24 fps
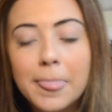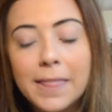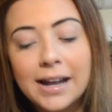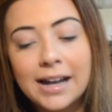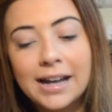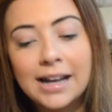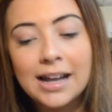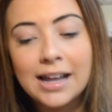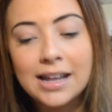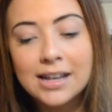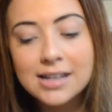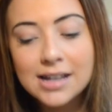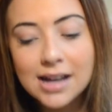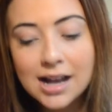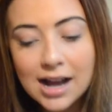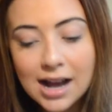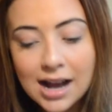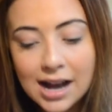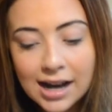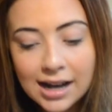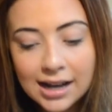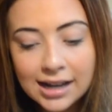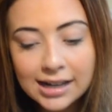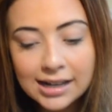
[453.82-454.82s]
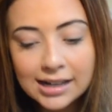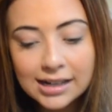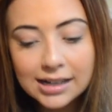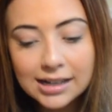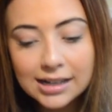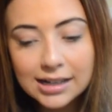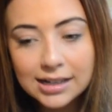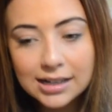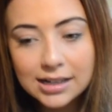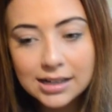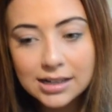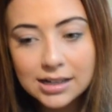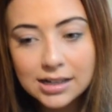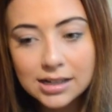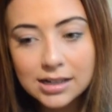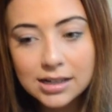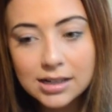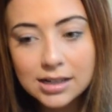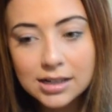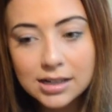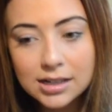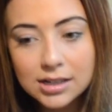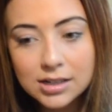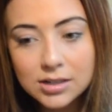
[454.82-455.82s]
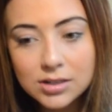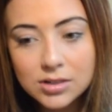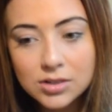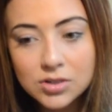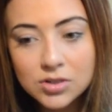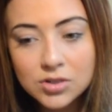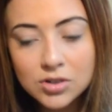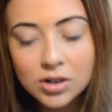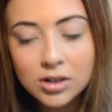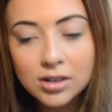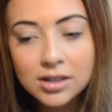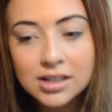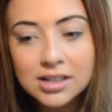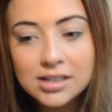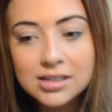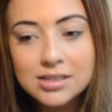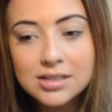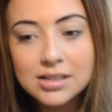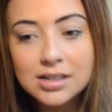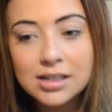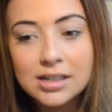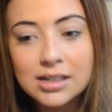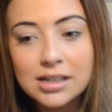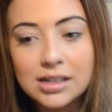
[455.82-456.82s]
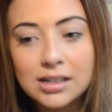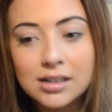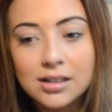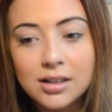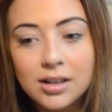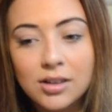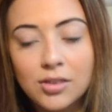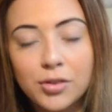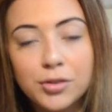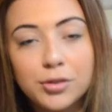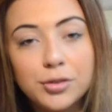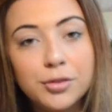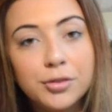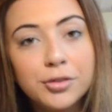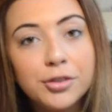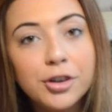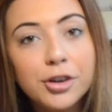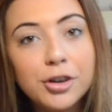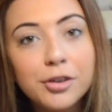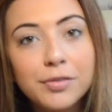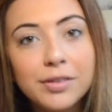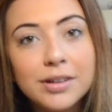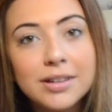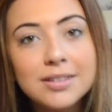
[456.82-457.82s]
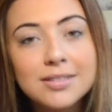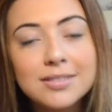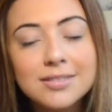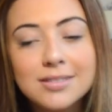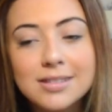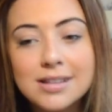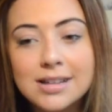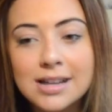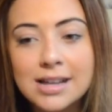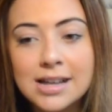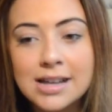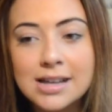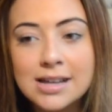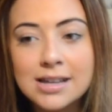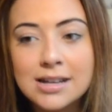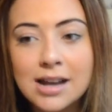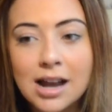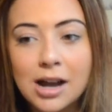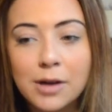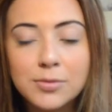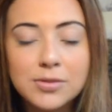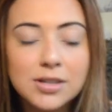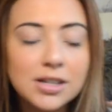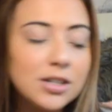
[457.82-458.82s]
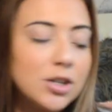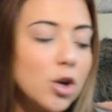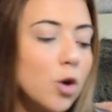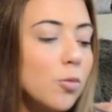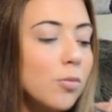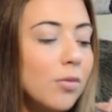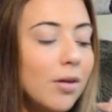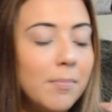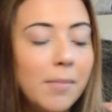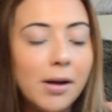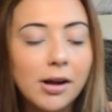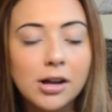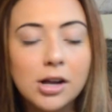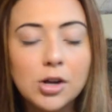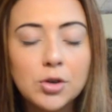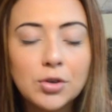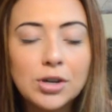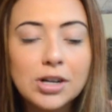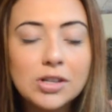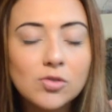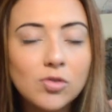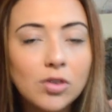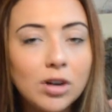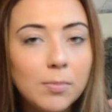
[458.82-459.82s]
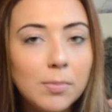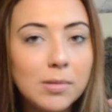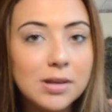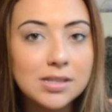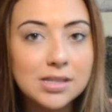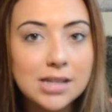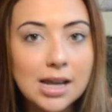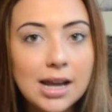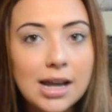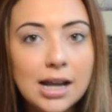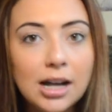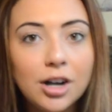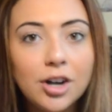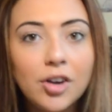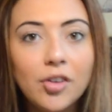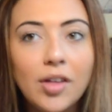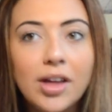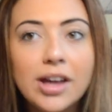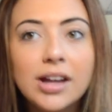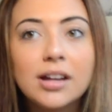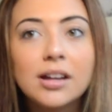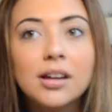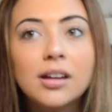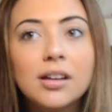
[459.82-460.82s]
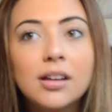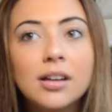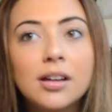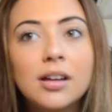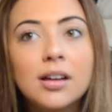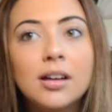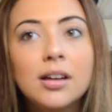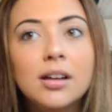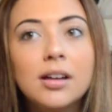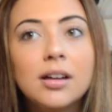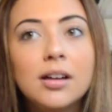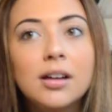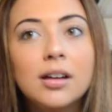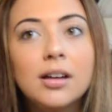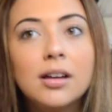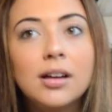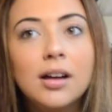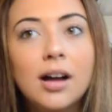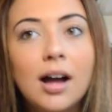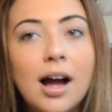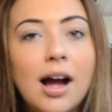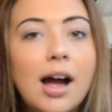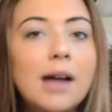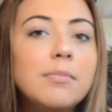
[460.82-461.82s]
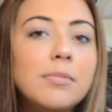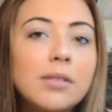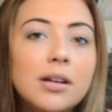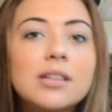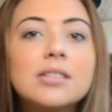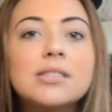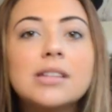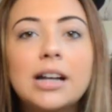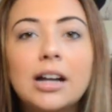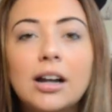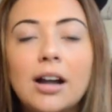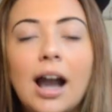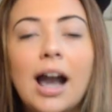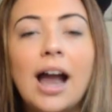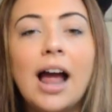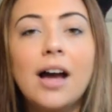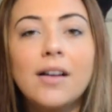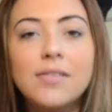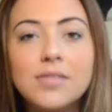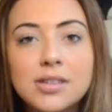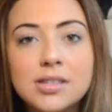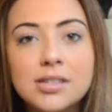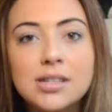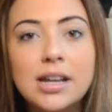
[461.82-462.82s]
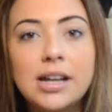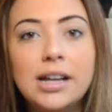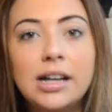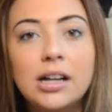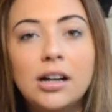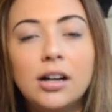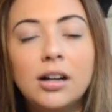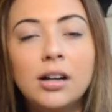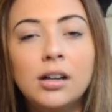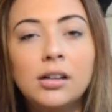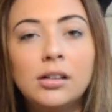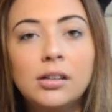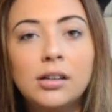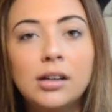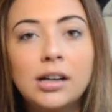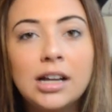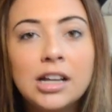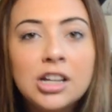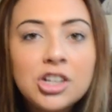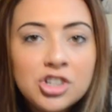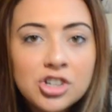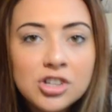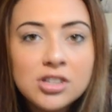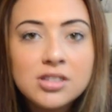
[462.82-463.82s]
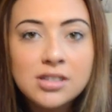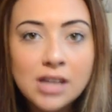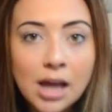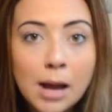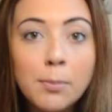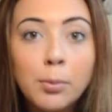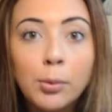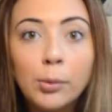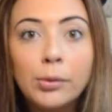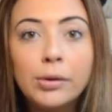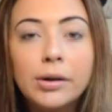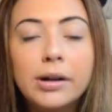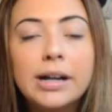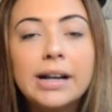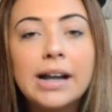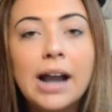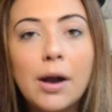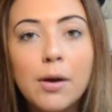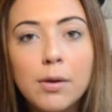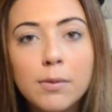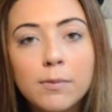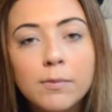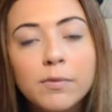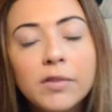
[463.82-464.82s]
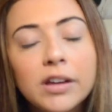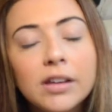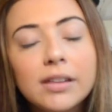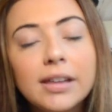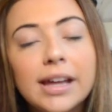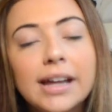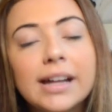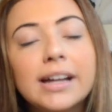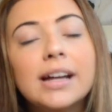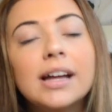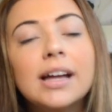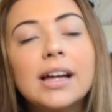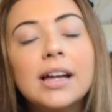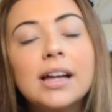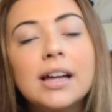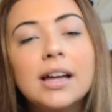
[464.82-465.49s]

and I started to get a little nervous, and I was like, nope, I'm not gonna transfer, I'm gonna stay here. Like, I'm gonna stay here, I have to stay here. It's just temporary how I'm feeling.